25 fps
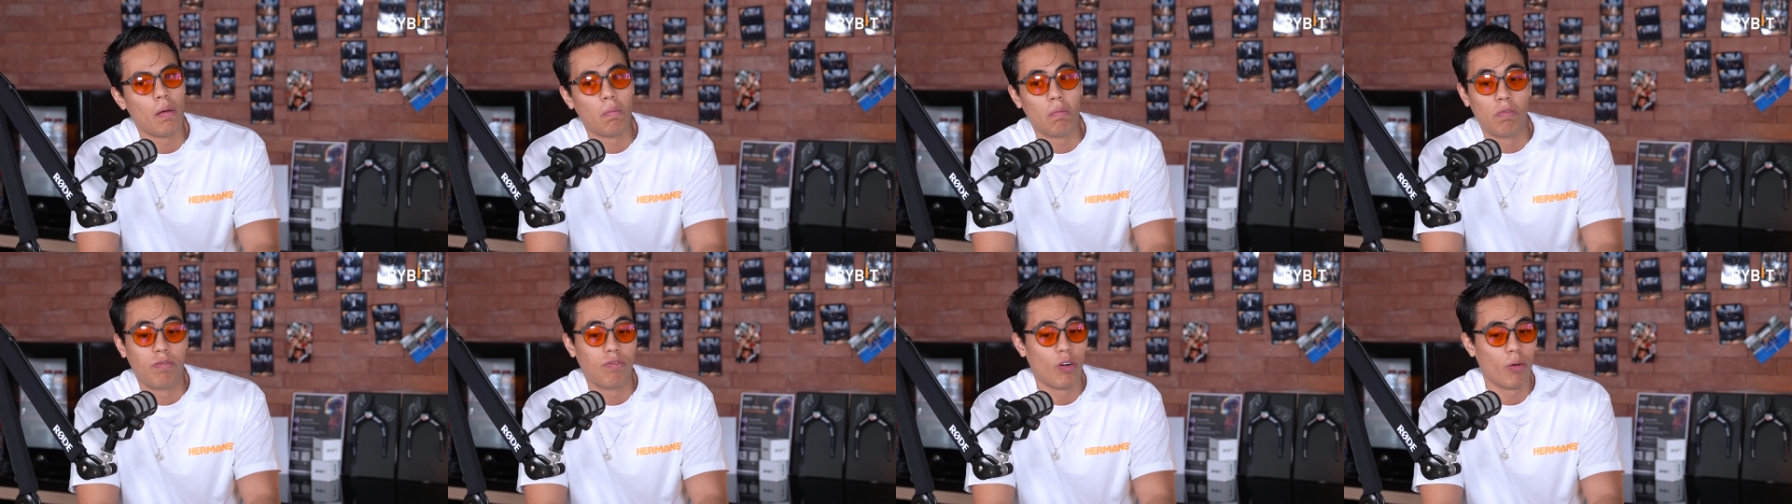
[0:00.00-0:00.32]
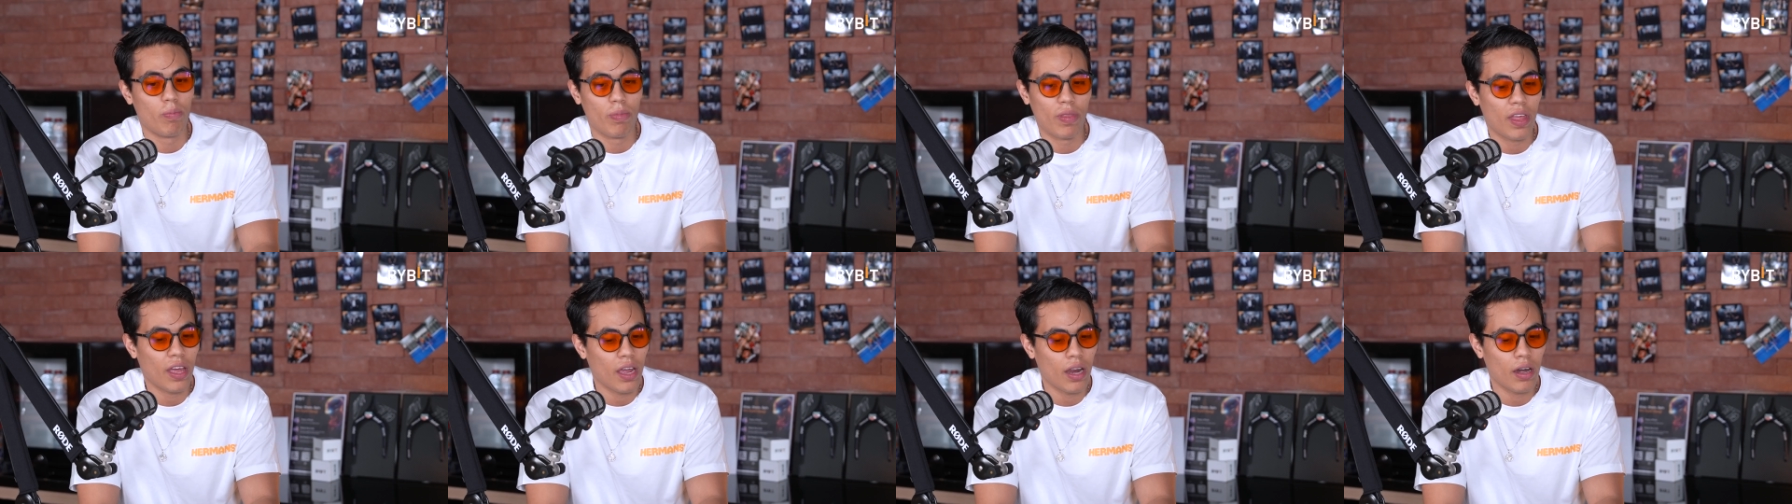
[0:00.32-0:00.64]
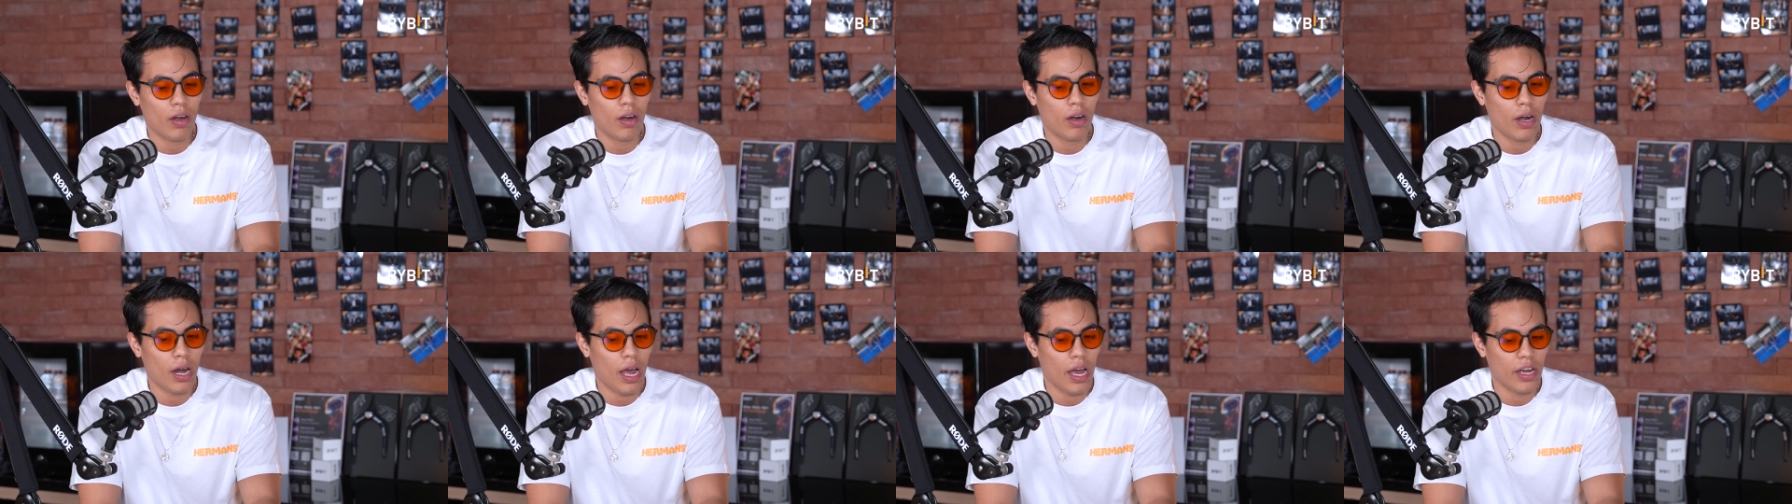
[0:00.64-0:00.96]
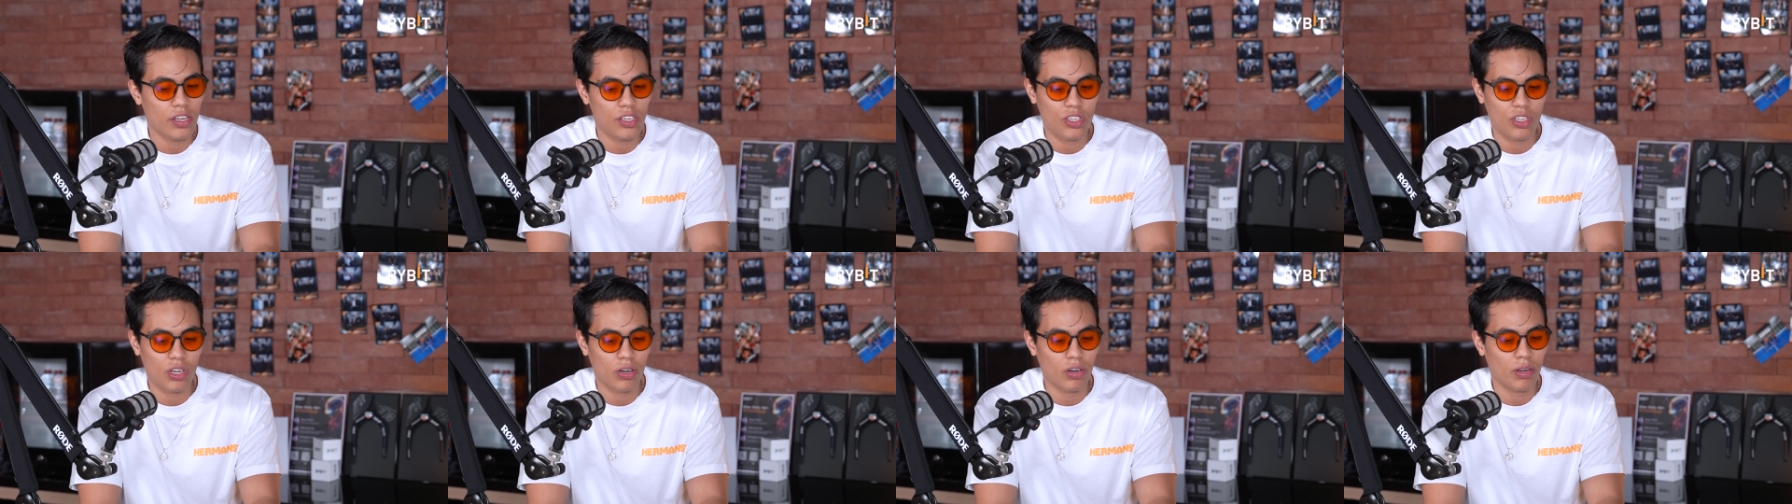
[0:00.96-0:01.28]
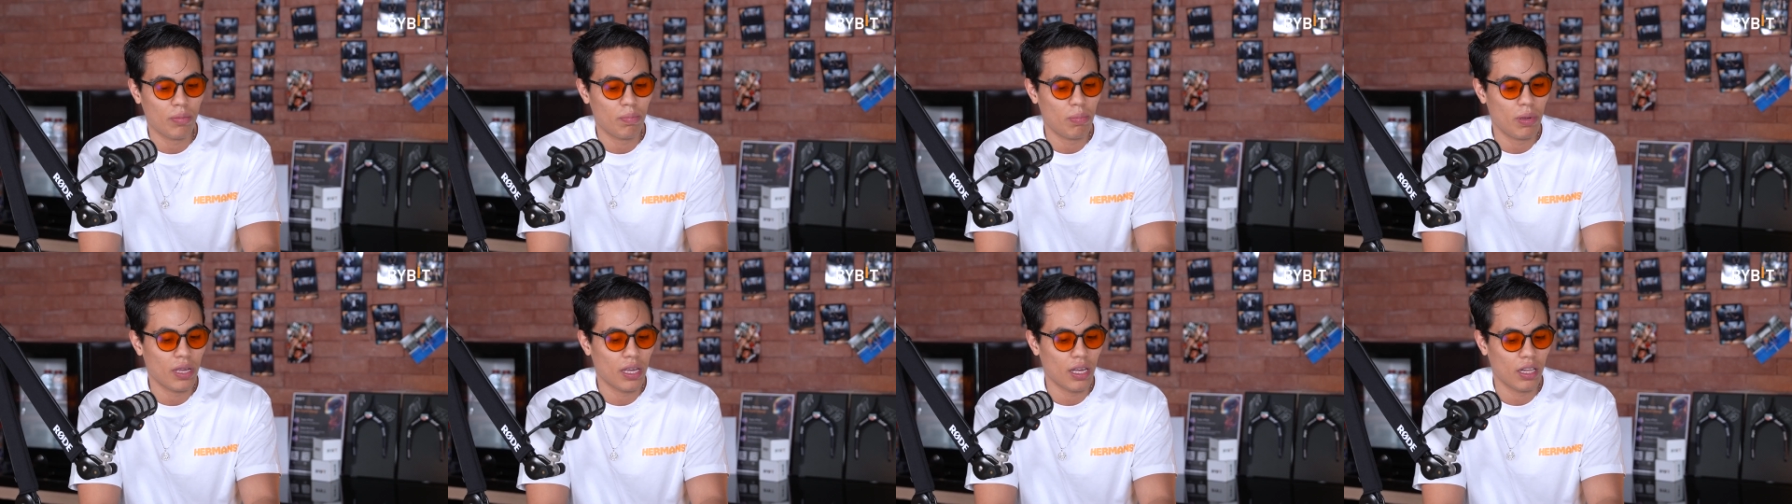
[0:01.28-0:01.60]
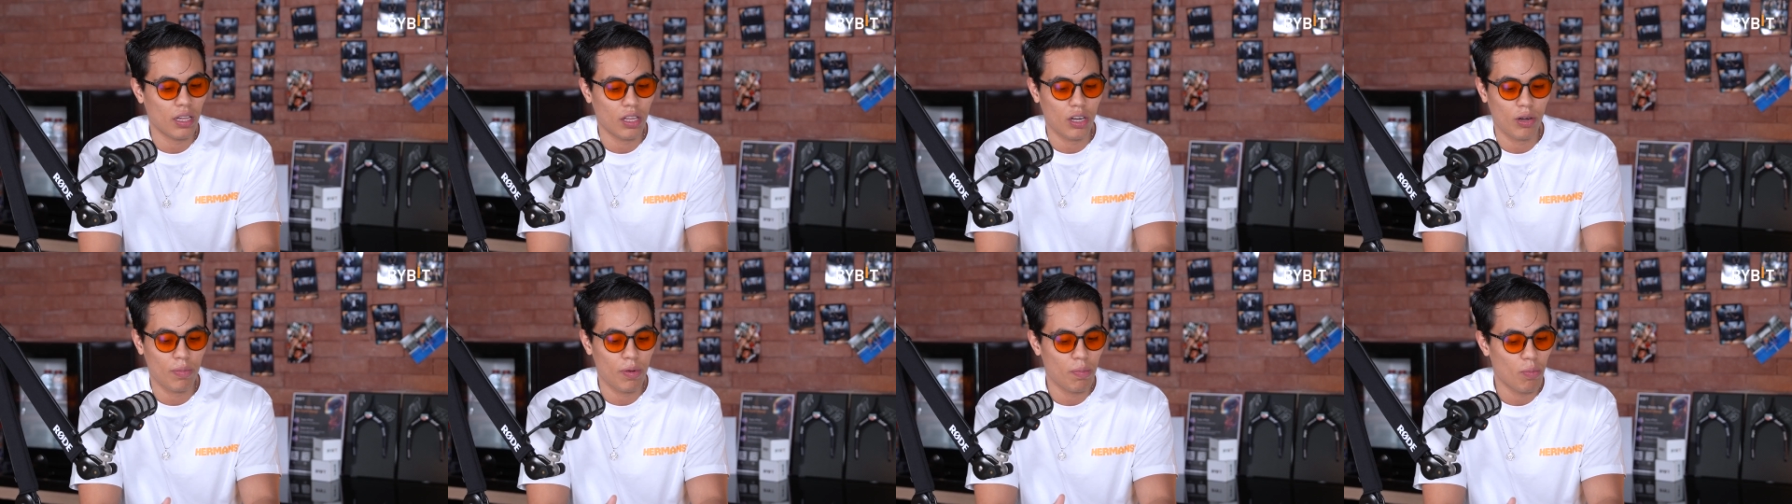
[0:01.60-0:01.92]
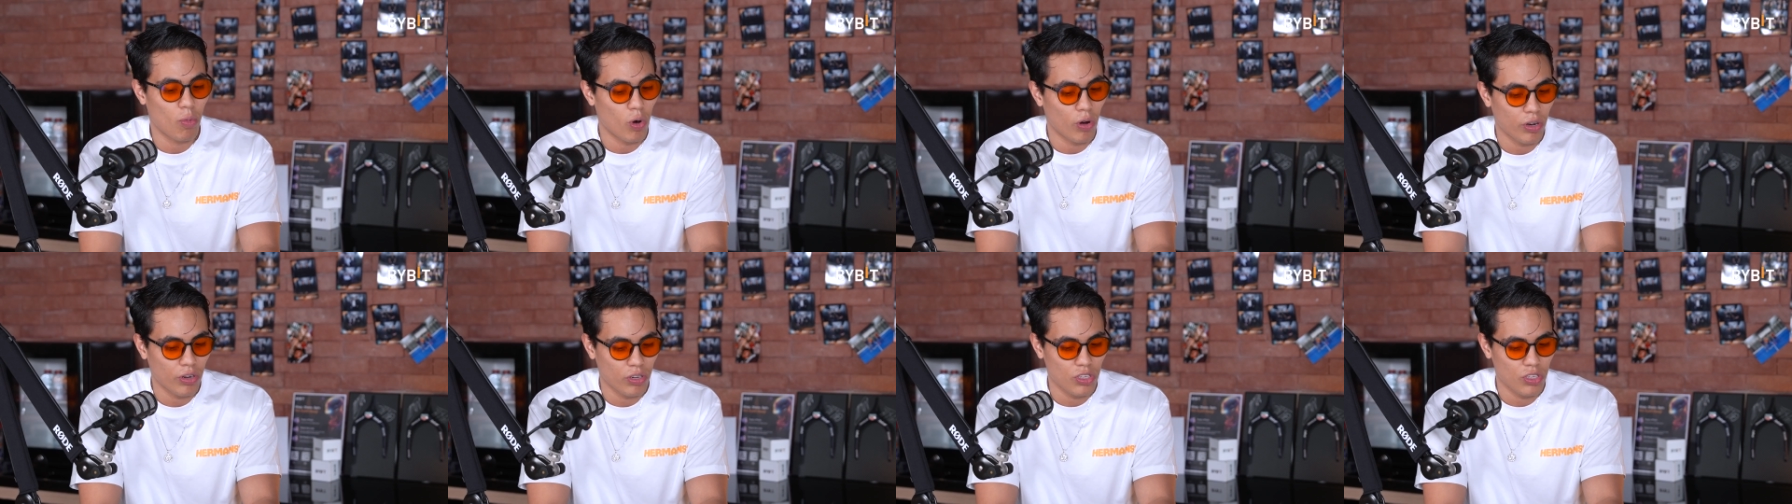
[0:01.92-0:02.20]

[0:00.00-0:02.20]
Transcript: from there, I started being a little bit more